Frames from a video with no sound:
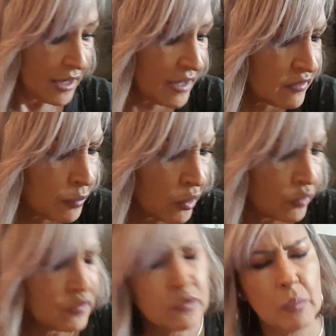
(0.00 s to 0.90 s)
It doesn't smell
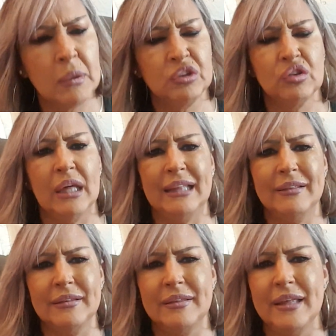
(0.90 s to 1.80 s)
so much like
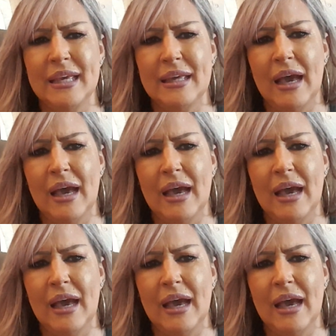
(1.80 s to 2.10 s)
the